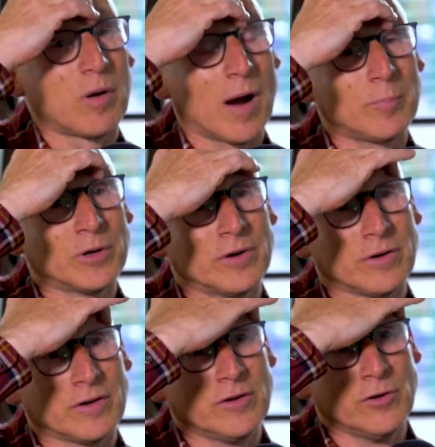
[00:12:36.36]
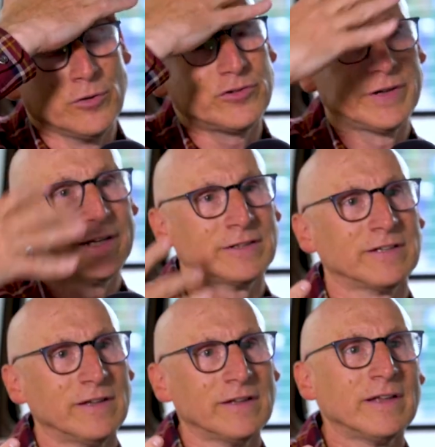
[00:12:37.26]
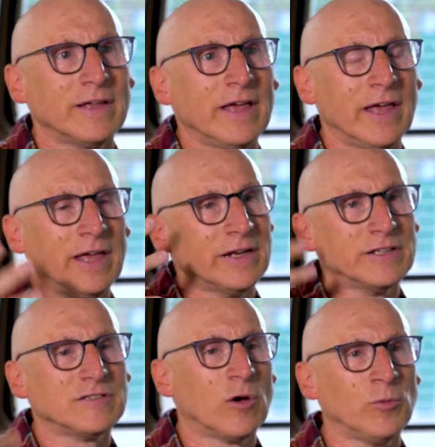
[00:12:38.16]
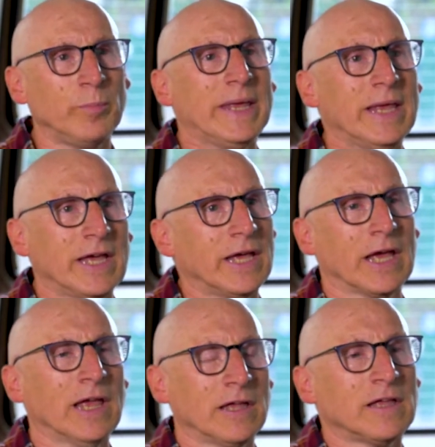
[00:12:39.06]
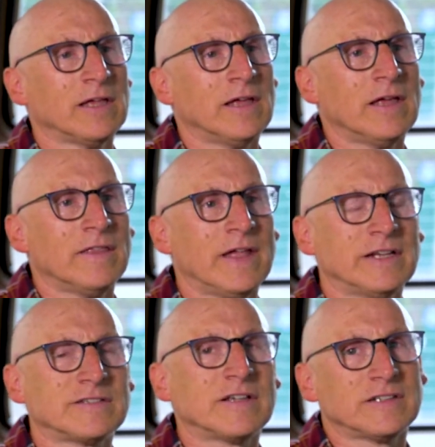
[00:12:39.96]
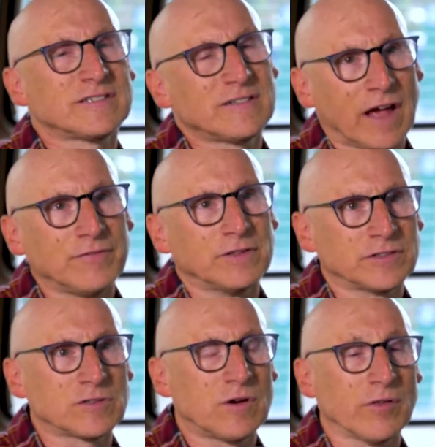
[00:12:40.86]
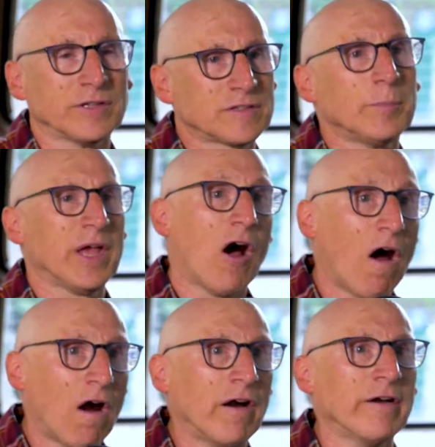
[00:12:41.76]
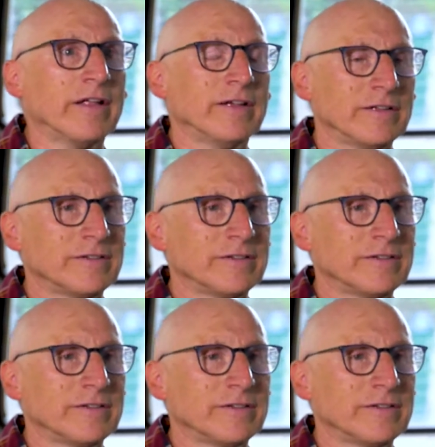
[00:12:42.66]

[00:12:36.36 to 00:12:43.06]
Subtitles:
proper nutrient in its own being, then it's going to stifle its growth. It's going to be hard